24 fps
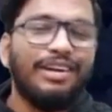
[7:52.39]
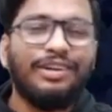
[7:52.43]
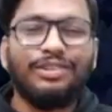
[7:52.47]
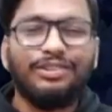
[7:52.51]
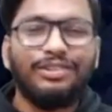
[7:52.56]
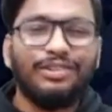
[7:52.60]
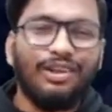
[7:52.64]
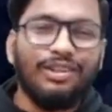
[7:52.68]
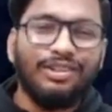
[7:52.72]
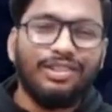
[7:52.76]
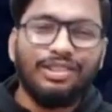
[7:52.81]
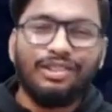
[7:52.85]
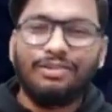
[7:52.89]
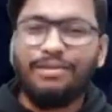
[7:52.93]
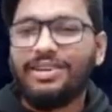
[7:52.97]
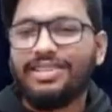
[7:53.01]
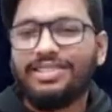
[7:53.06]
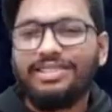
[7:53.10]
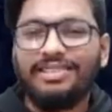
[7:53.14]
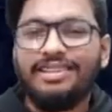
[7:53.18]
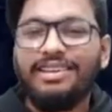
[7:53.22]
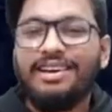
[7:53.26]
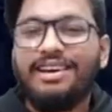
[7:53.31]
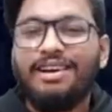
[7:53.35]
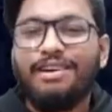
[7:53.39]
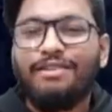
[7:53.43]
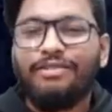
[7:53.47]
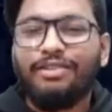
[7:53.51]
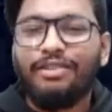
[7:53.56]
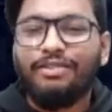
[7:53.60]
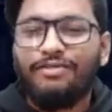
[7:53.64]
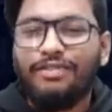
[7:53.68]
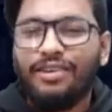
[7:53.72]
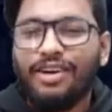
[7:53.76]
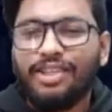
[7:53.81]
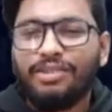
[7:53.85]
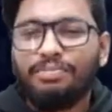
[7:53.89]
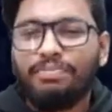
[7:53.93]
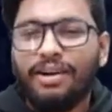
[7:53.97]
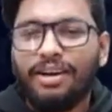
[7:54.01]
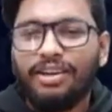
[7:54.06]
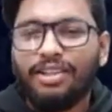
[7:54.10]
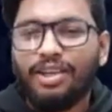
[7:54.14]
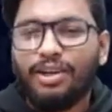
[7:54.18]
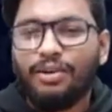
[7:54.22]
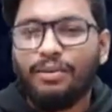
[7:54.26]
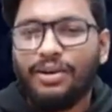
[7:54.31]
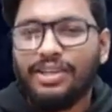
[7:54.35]
to solve this question. For the first
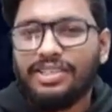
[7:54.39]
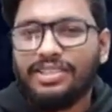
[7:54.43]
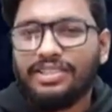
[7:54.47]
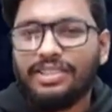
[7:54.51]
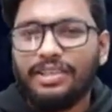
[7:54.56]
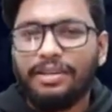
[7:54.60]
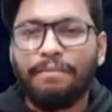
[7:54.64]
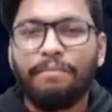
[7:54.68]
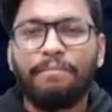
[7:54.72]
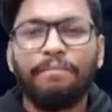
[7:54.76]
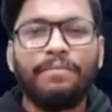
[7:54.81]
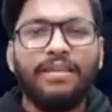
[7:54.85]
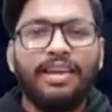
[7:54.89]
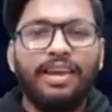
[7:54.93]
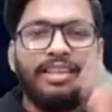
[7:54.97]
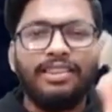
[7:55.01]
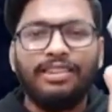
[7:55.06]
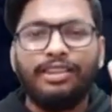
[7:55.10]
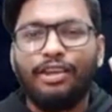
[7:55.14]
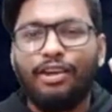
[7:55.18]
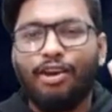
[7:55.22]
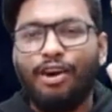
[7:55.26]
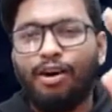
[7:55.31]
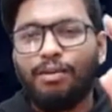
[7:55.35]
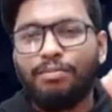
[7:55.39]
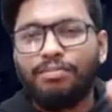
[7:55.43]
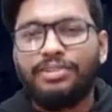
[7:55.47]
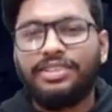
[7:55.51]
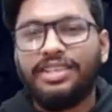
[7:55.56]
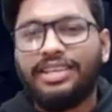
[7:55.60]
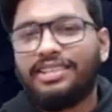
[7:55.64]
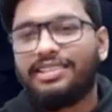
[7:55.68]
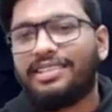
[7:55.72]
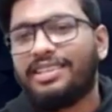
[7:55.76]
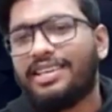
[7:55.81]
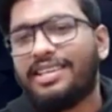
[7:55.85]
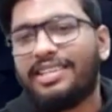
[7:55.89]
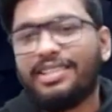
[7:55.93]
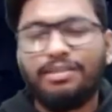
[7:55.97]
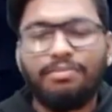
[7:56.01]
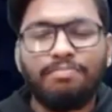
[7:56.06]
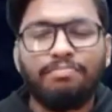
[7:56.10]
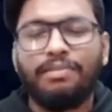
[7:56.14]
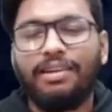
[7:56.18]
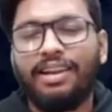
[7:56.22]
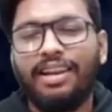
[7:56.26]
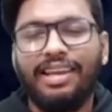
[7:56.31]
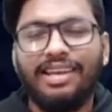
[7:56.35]
part of the question, the object is
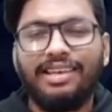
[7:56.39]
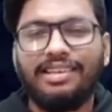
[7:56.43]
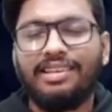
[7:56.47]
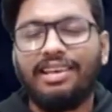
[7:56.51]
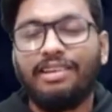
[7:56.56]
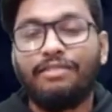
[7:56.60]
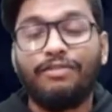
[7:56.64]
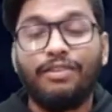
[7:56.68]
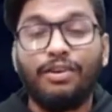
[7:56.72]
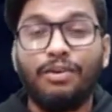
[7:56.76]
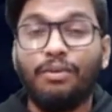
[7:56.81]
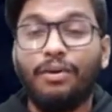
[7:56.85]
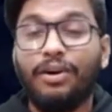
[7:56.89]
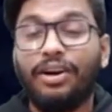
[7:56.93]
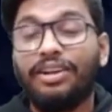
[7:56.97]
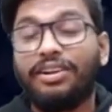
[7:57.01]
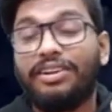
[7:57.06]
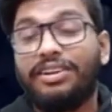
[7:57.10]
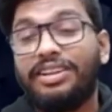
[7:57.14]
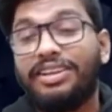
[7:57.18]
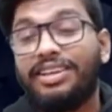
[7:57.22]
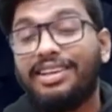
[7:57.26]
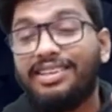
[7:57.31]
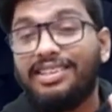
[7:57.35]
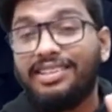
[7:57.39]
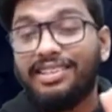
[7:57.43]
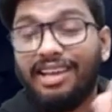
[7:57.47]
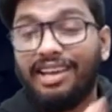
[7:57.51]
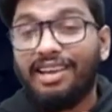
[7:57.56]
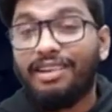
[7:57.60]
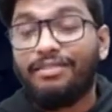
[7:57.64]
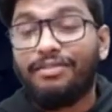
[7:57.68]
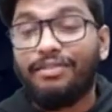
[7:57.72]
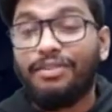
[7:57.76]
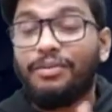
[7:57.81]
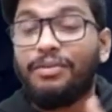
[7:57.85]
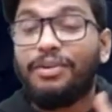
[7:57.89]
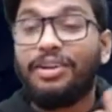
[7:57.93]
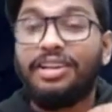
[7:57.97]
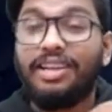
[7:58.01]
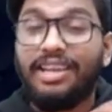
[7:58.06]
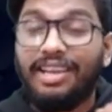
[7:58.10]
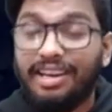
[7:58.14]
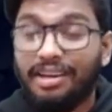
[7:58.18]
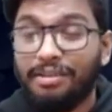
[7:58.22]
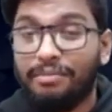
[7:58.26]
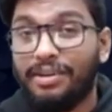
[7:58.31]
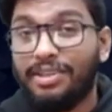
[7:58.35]
placed. If you want a real, if you want a
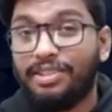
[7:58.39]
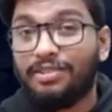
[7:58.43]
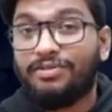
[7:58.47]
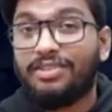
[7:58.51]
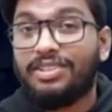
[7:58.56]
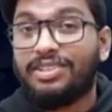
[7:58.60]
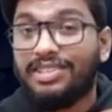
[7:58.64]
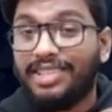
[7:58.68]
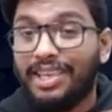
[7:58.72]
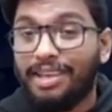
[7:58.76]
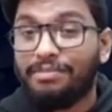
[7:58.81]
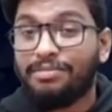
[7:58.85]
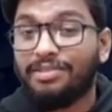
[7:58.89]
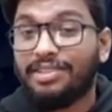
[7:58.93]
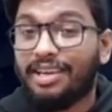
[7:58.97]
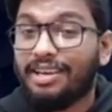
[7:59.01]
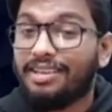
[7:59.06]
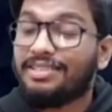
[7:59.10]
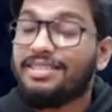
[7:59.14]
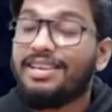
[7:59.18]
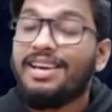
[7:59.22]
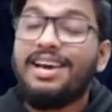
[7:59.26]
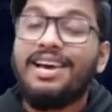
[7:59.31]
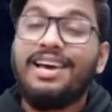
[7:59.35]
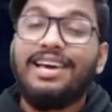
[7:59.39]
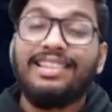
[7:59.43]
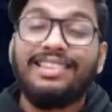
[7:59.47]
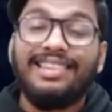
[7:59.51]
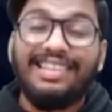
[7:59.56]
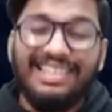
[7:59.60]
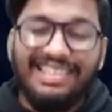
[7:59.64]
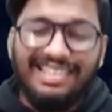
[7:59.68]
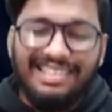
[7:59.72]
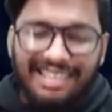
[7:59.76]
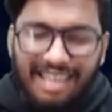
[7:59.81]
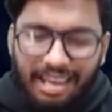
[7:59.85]
real image of the same size, then